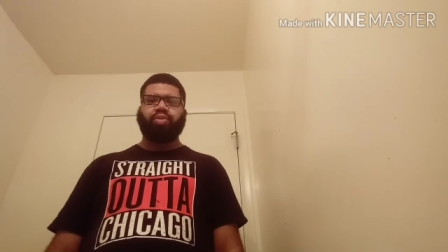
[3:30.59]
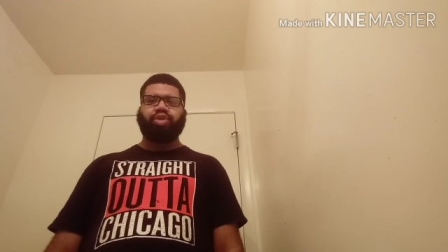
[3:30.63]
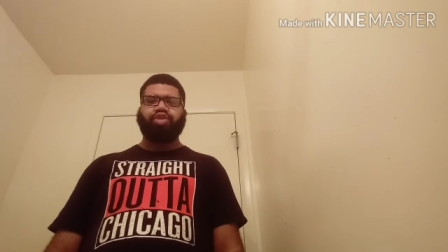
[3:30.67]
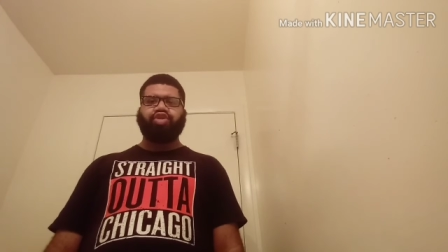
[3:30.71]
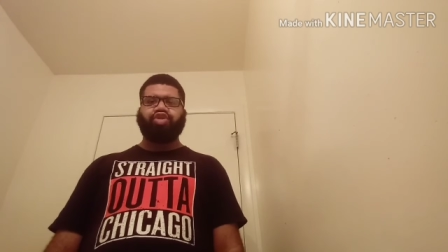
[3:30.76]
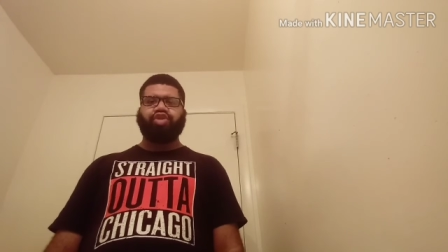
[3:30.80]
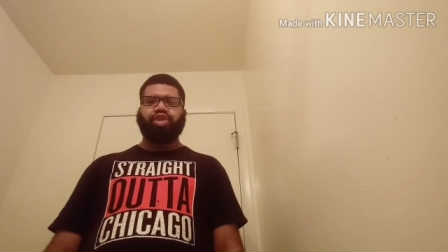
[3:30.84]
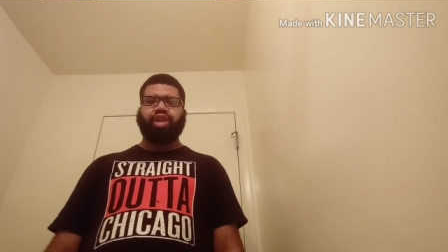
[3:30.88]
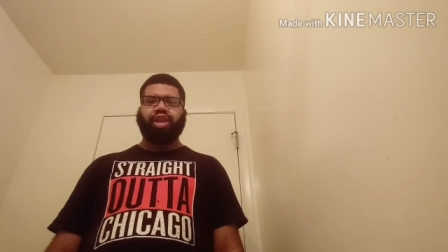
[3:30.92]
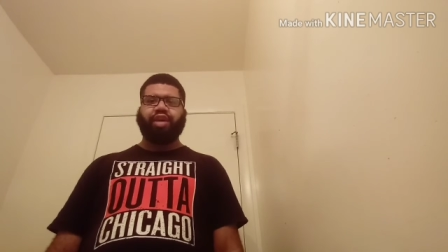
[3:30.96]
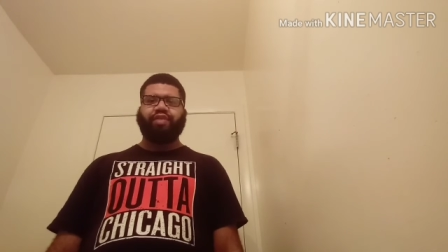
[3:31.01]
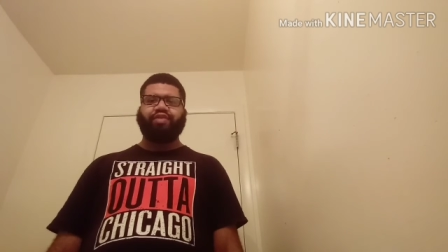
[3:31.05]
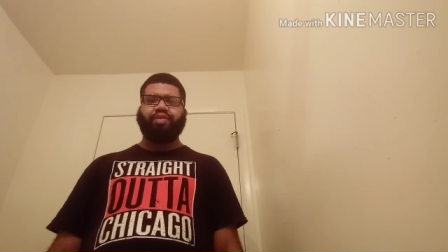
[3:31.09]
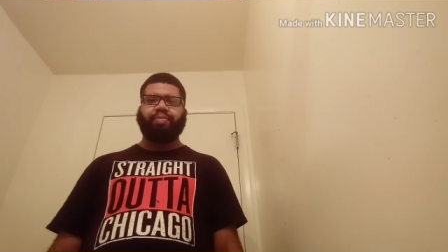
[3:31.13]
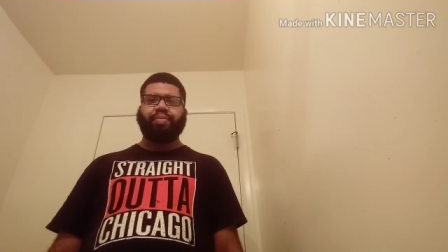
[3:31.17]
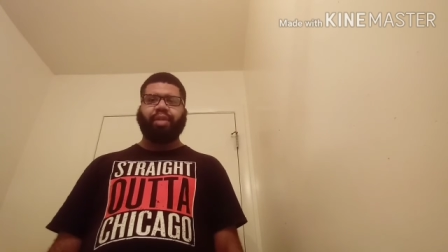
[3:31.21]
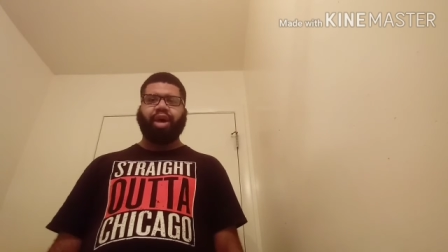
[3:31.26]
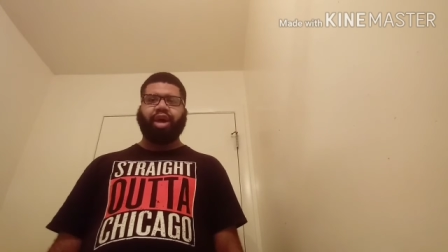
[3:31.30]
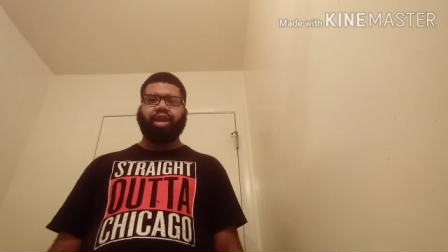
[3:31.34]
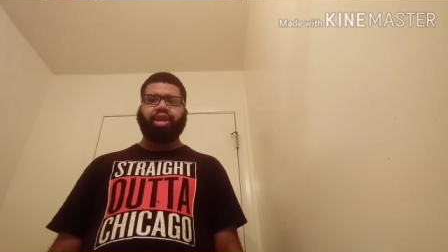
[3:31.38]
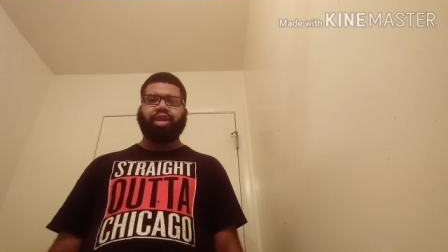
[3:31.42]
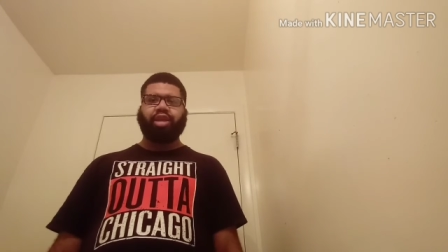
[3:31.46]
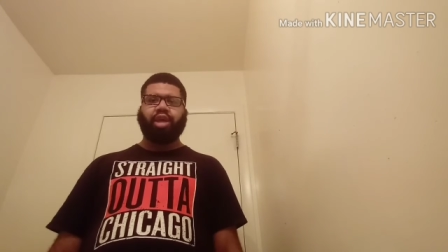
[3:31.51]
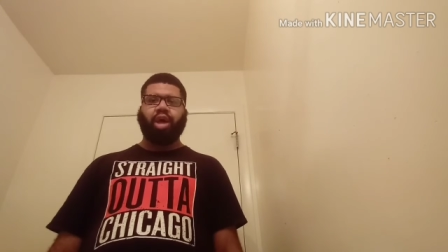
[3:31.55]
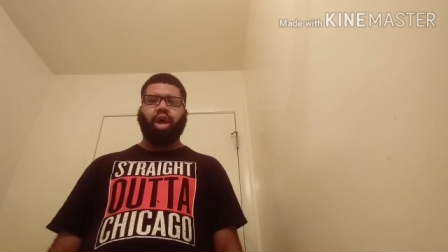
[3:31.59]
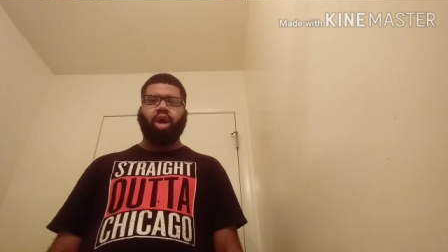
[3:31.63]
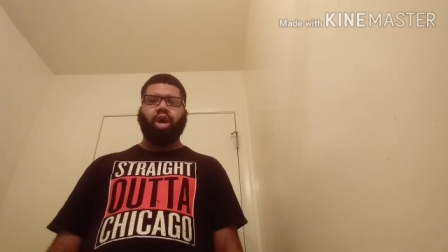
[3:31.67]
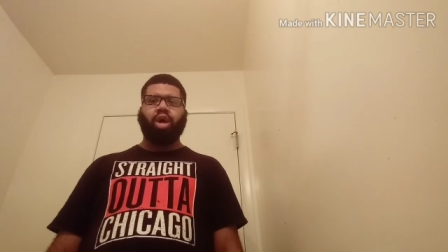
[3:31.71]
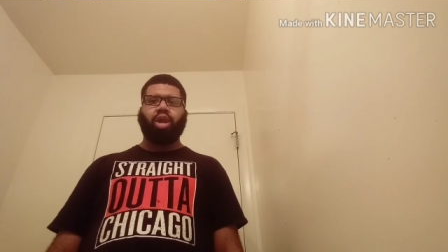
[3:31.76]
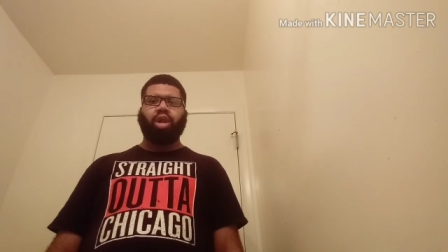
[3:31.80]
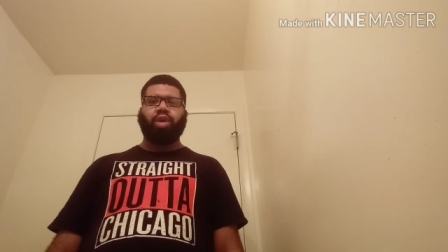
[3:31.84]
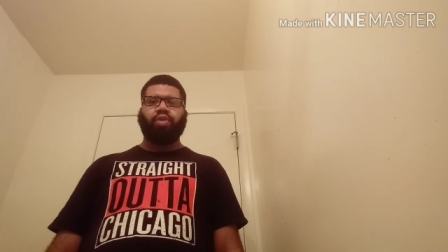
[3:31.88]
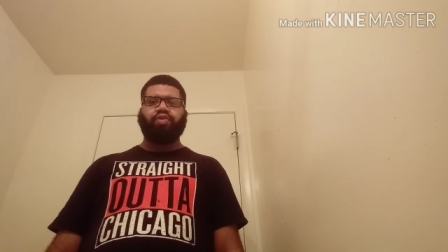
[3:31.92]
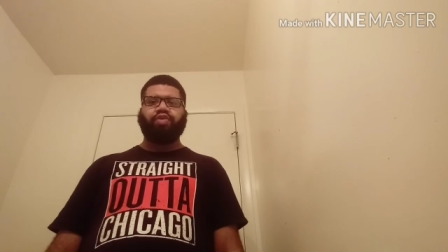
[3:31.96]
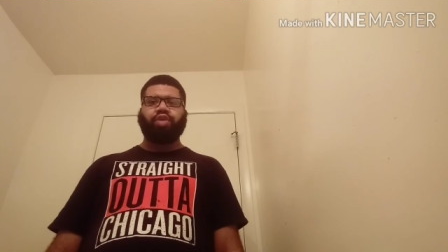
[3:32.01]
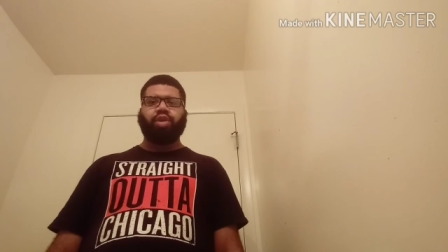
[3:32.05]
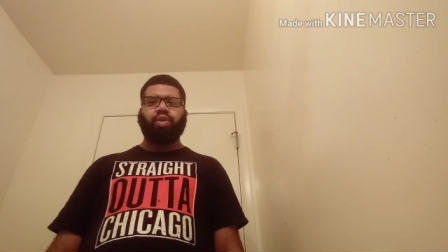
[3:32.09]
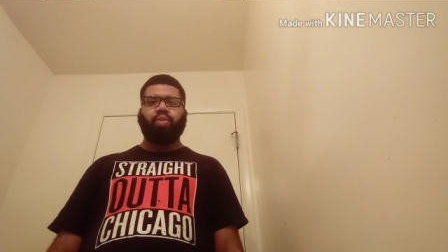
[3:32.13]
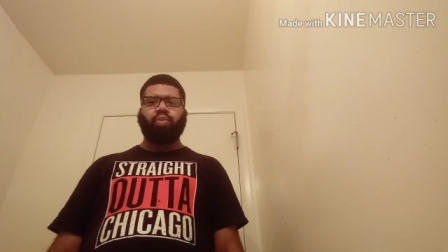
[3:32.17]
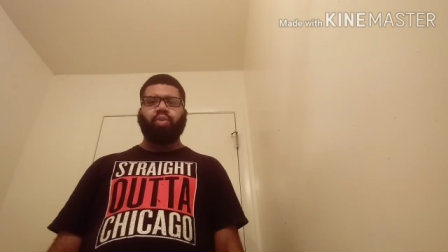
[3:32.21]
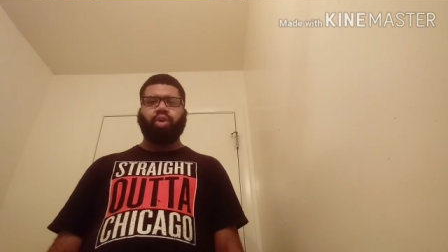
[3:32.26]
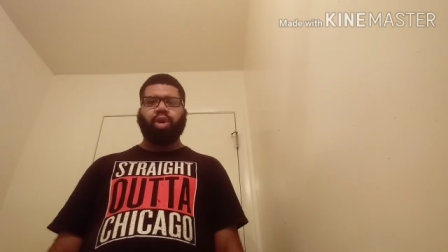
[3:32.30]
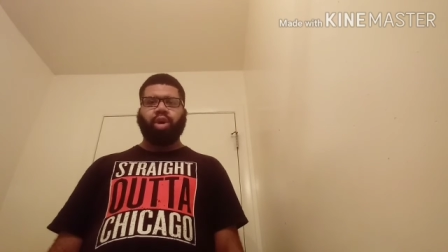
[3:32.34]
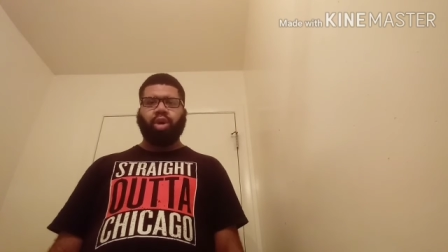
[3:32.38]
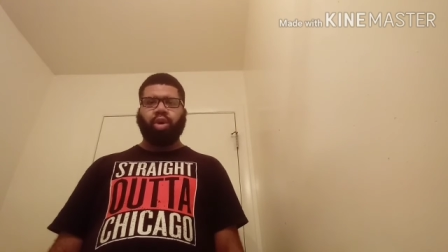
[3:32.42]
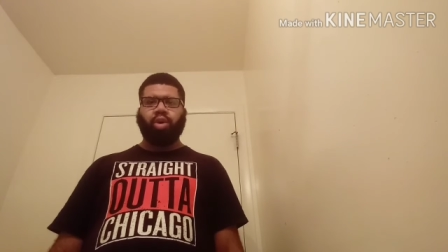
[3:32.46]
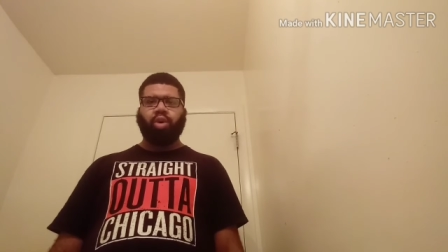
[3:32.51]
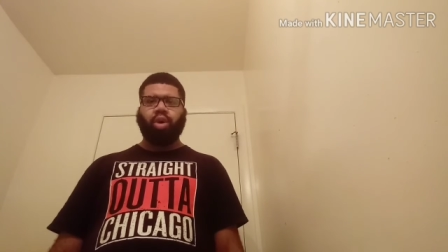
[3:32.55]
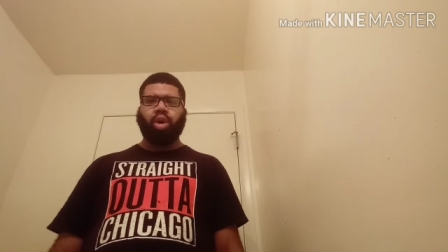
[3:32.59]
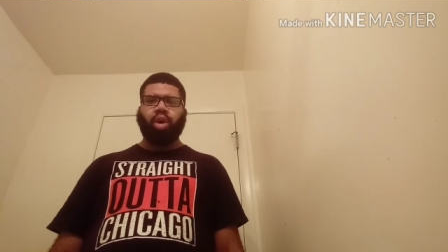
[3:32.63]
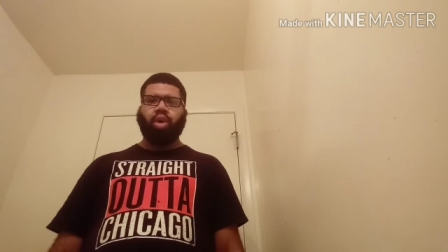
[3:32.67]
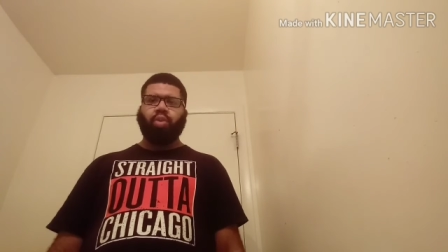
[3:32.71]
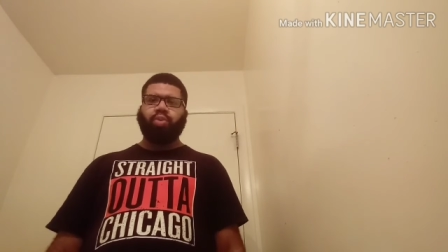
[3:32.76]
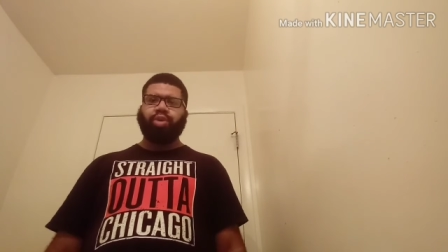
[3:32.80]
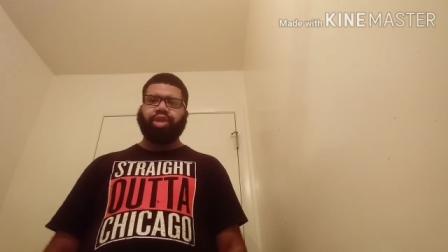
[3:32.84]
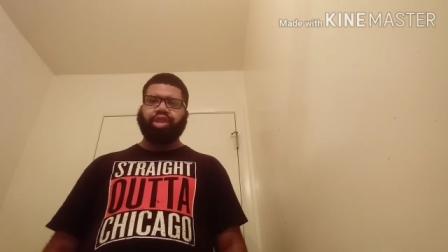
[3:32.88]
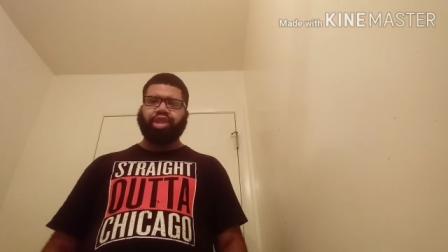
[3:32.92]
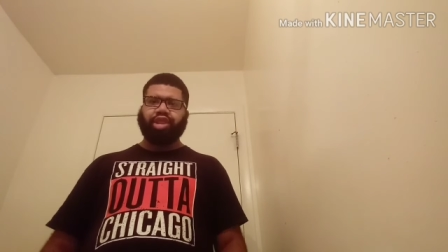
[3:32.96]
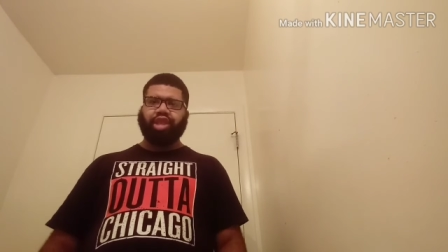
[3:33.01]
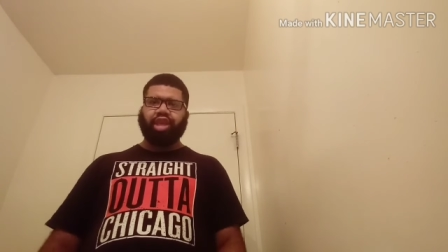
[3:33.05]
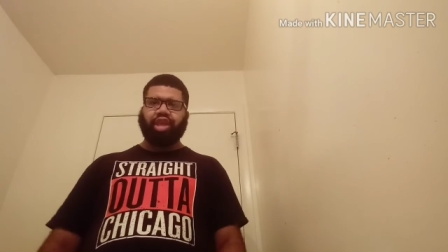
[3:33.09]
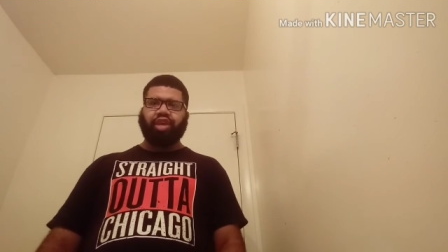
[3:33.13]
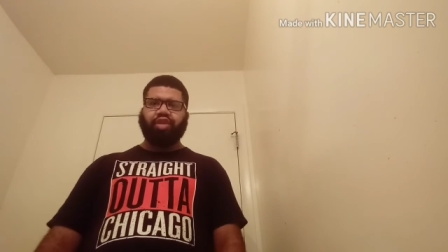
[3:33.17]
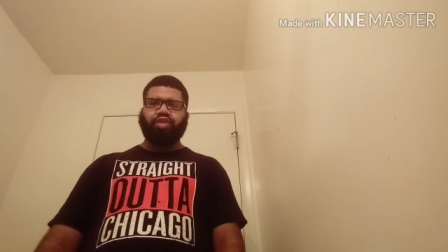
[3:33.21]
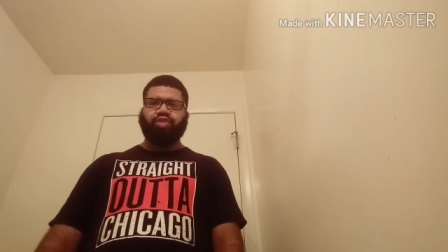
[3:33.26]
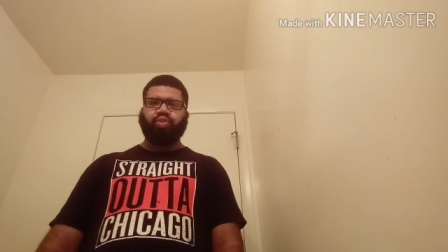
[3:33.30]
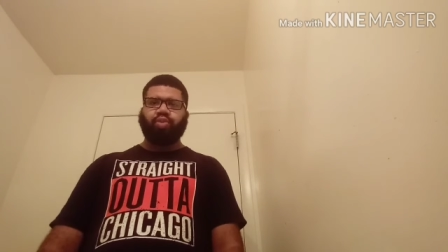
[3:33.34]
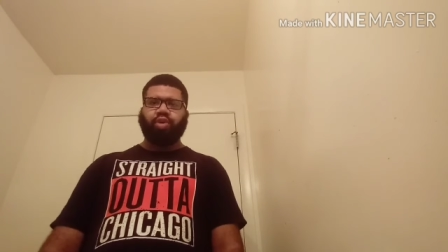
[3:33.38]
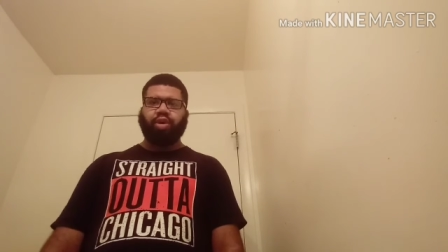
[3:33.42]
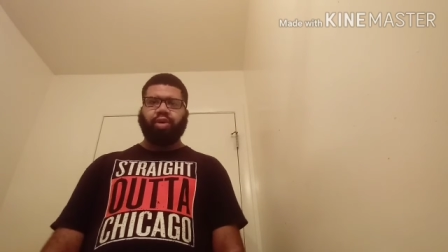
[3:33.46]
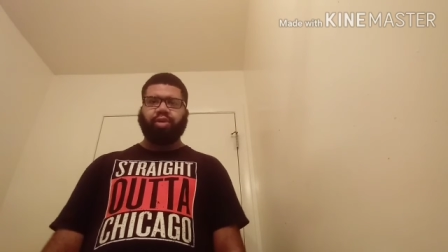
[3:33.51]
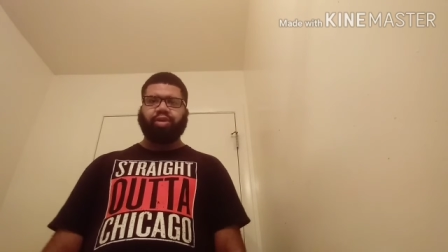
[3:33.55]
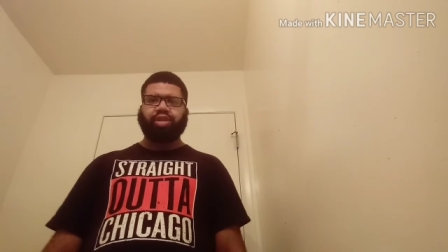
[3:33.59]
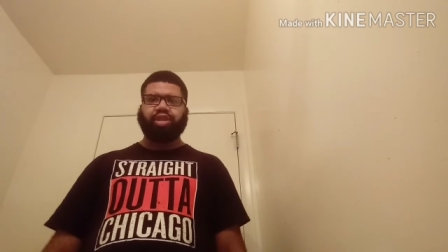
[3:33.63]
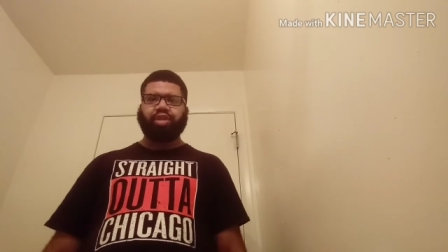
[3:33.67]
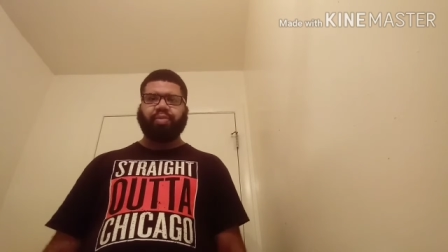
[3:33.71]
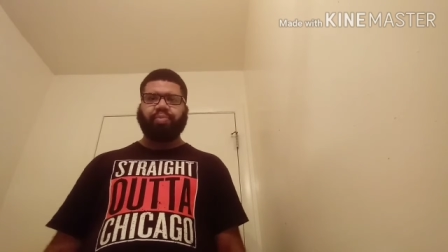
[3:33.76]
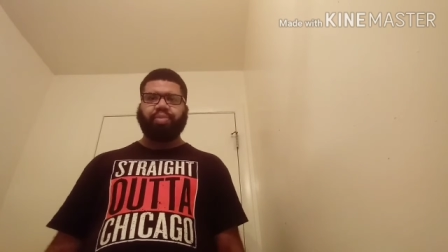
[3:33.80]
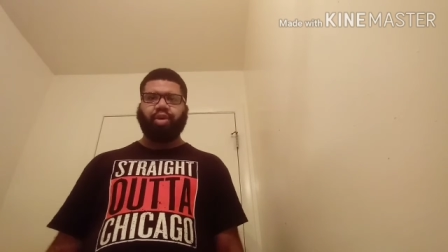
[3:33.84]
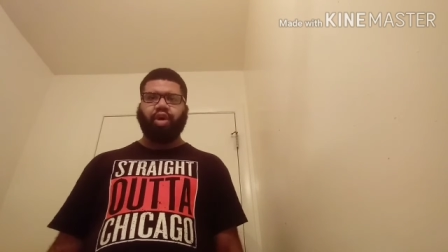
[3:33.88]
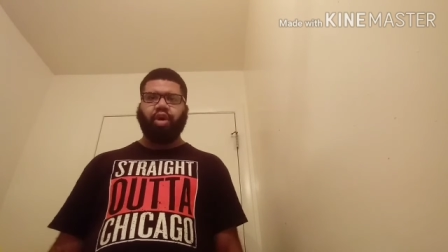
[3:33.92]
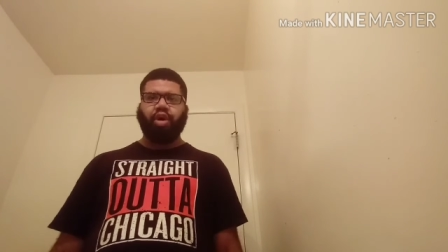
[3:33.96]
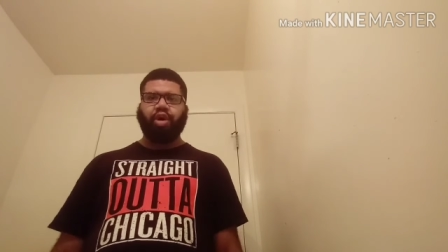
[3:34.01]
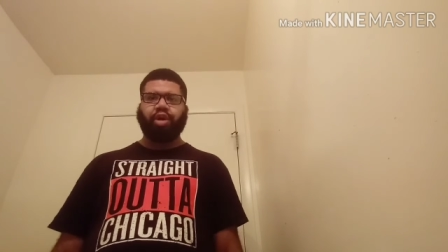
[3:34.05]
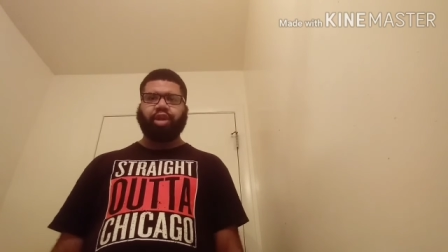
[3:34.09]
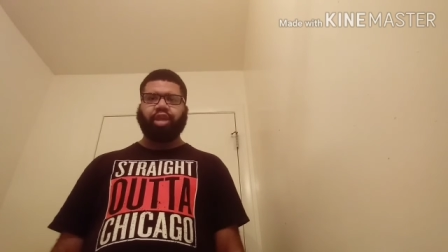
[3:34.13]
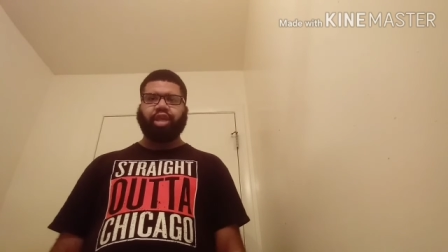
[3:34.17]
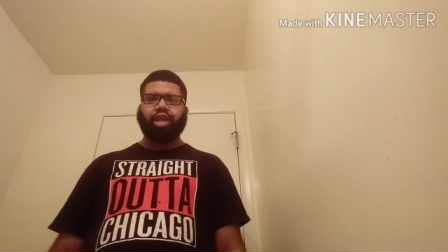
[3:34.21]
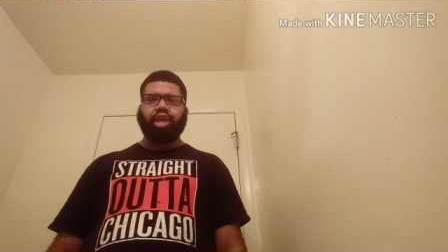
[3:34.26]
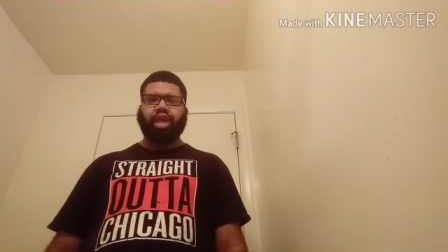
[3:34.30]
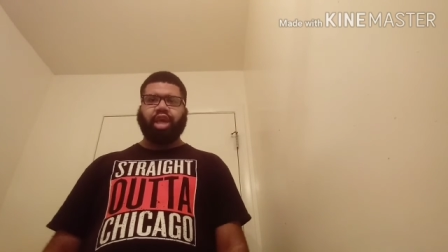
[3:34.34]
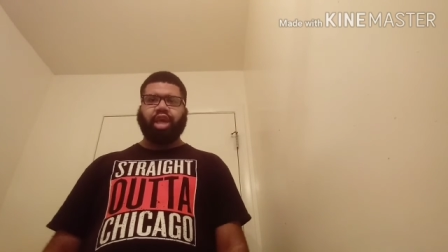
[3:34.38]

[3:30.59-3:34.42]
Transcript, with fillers: wishing everybody all over the world with these words and party.